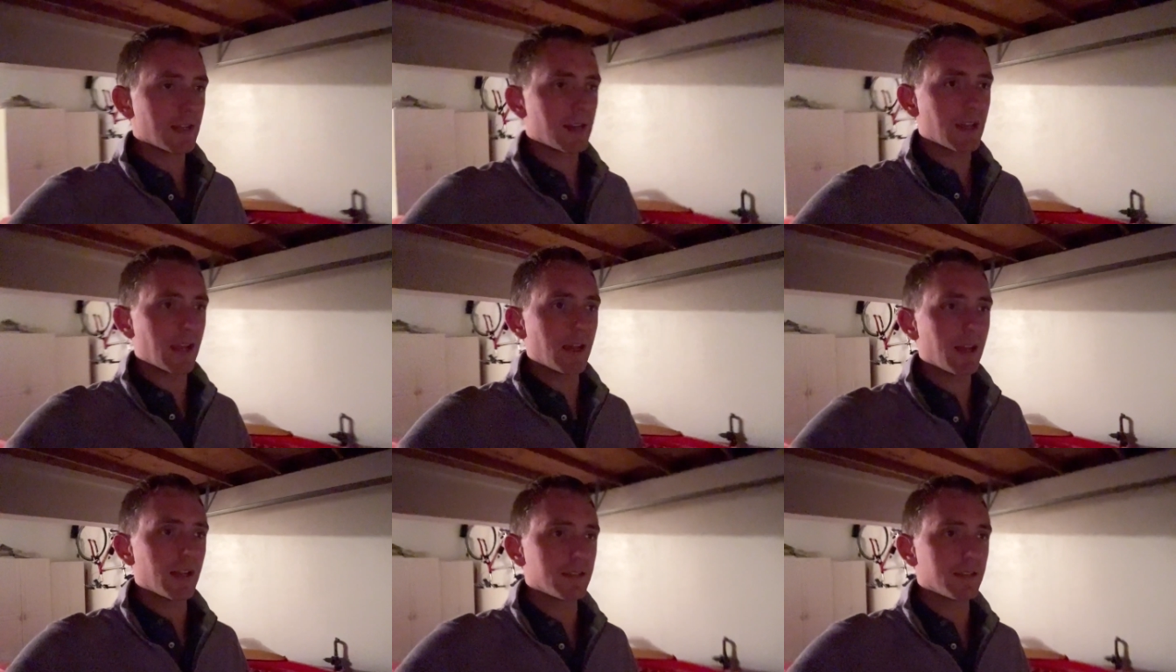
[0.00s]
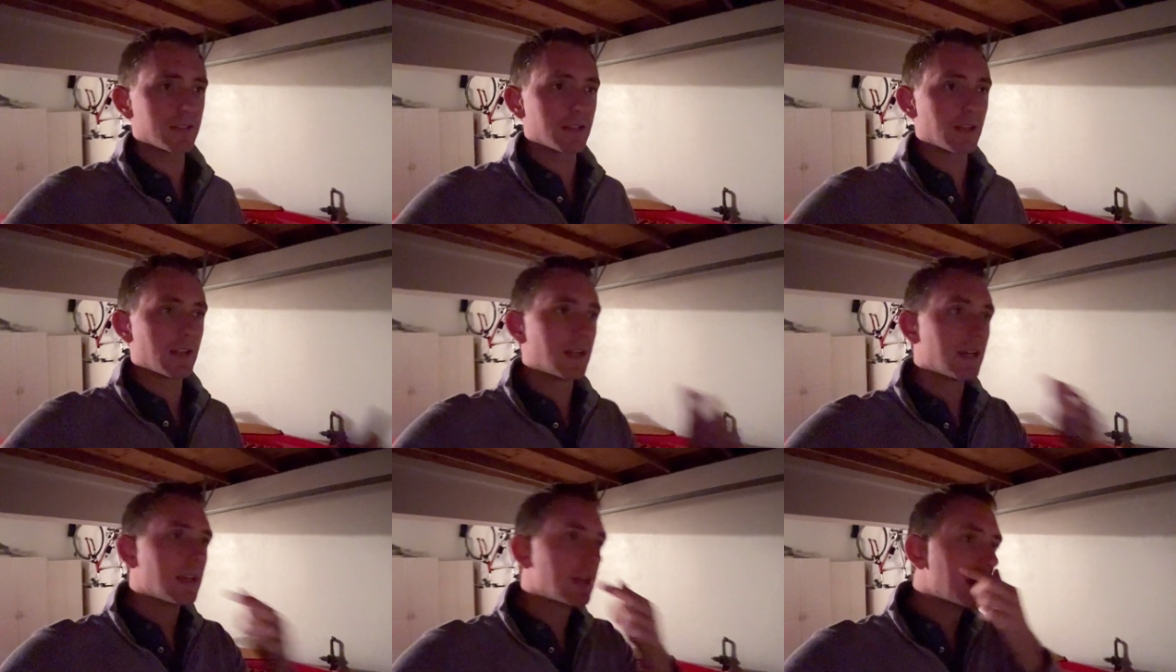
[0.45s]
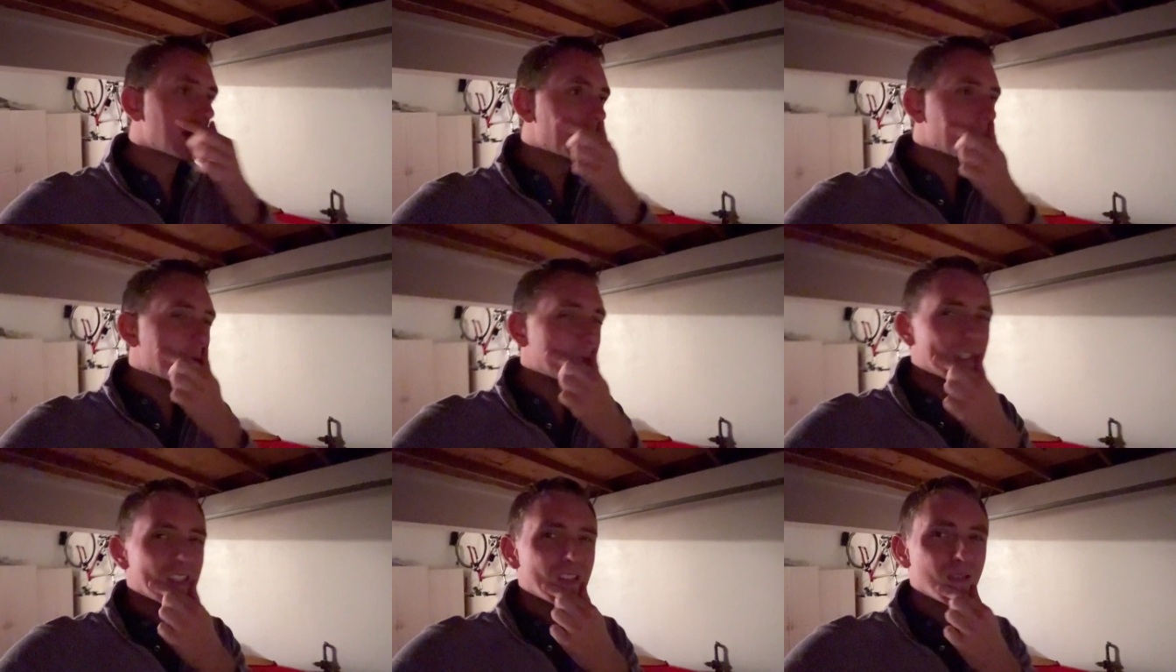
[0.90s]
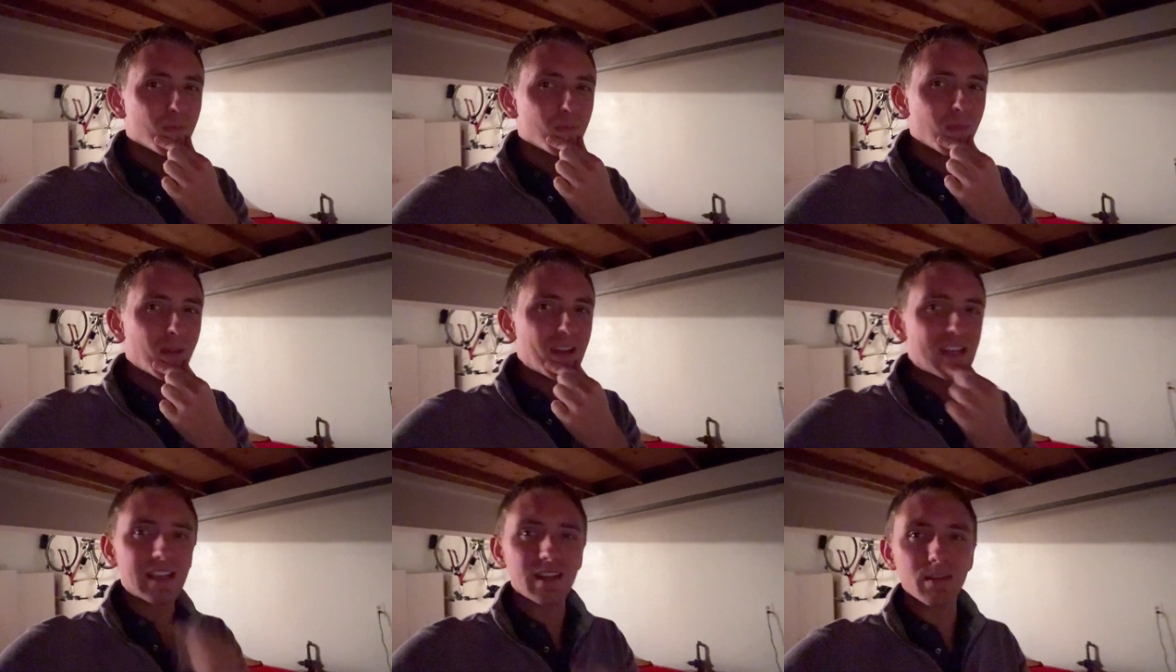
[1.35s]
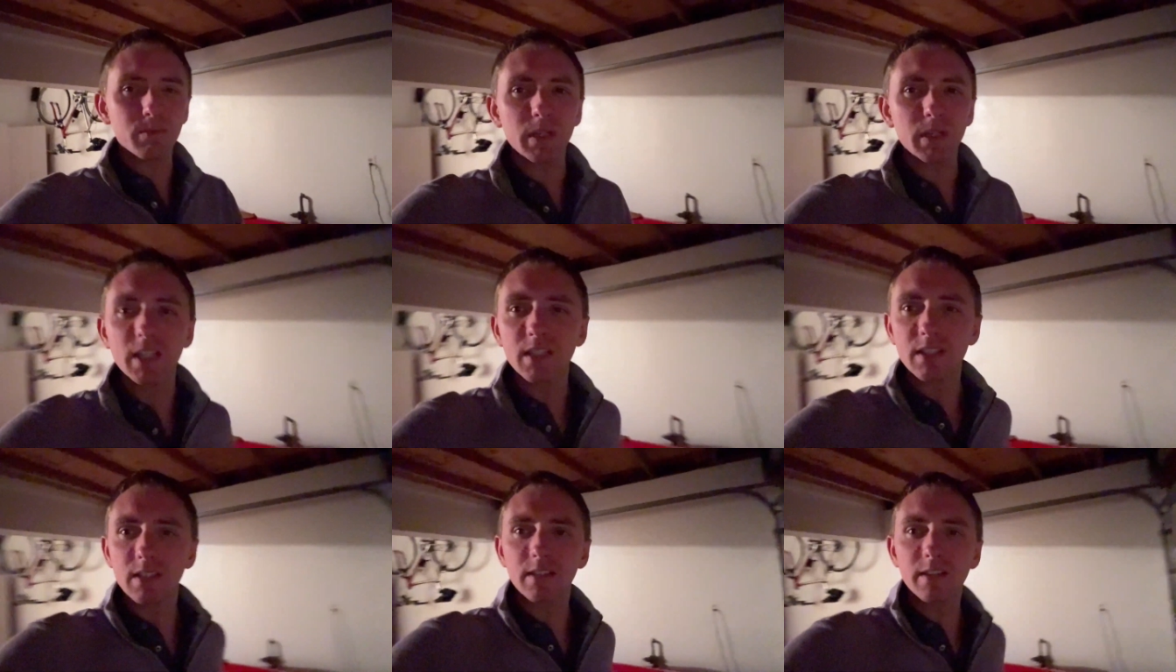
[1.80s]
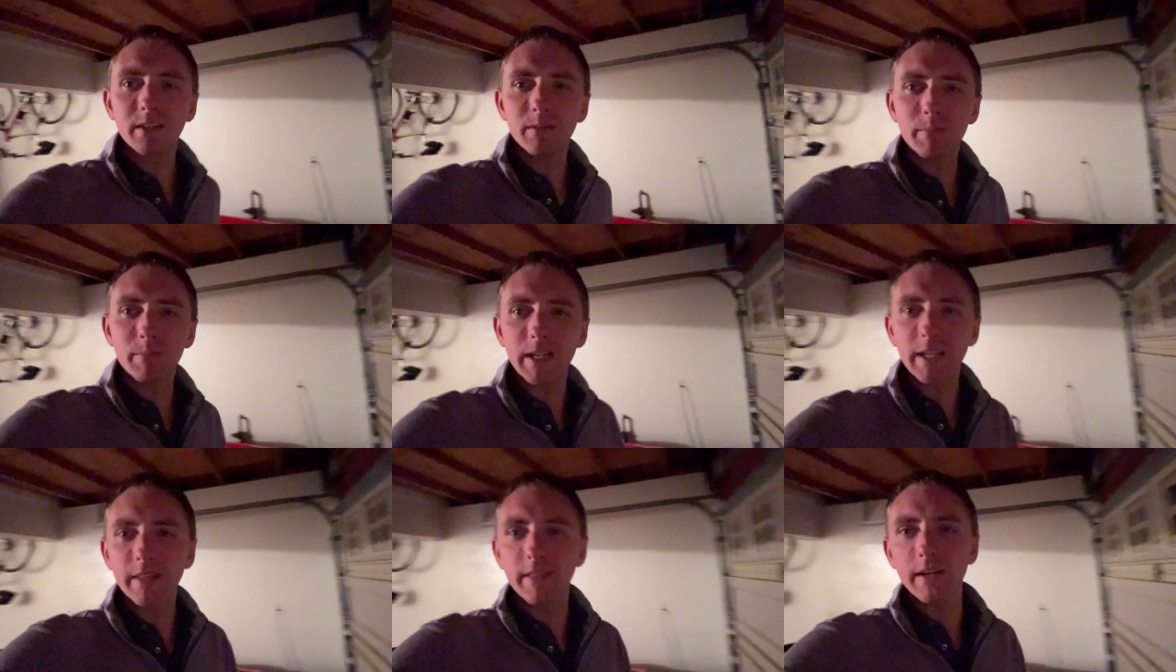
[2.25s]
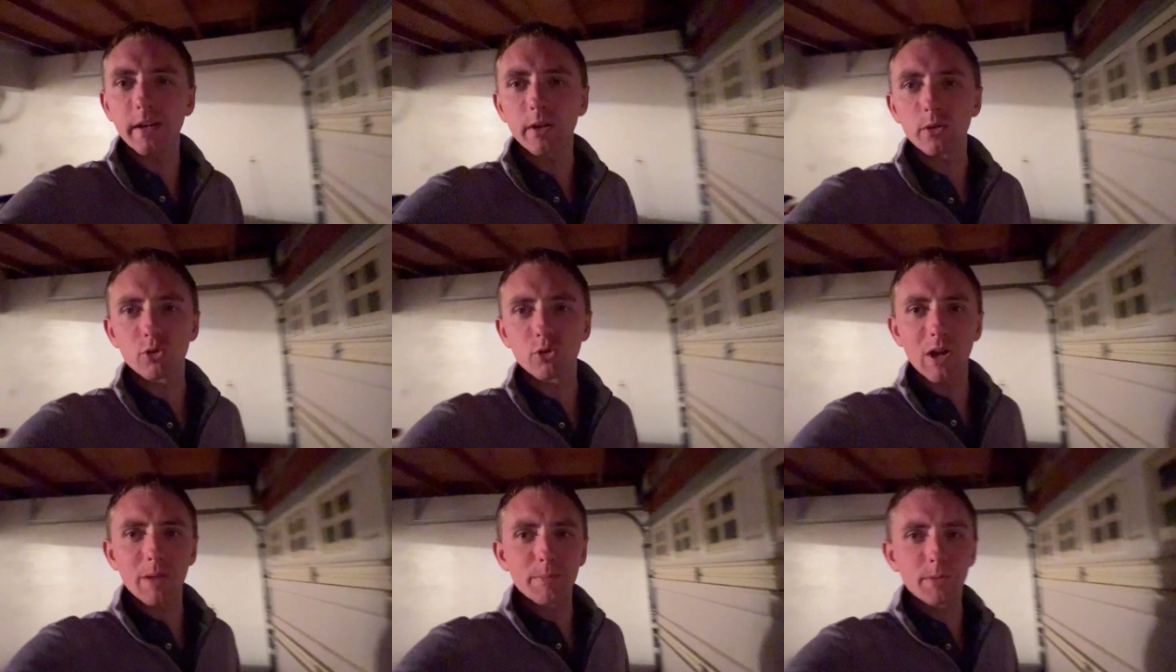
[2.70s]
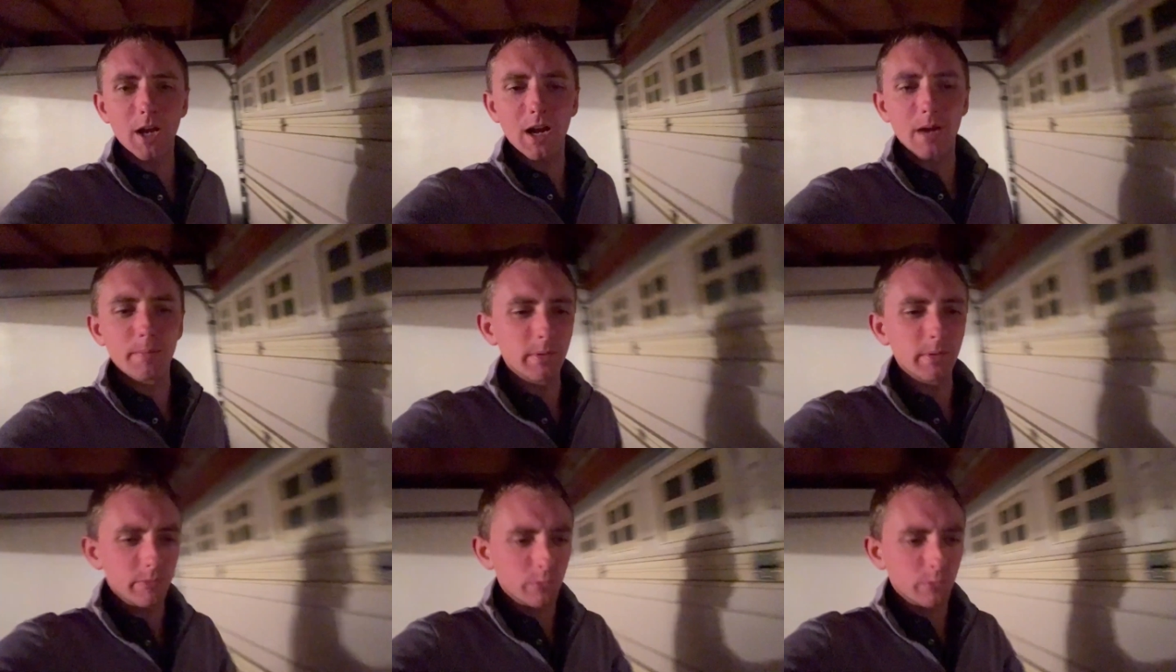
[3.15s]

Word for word: and it didn't make it because it didn't make the airdrop copy.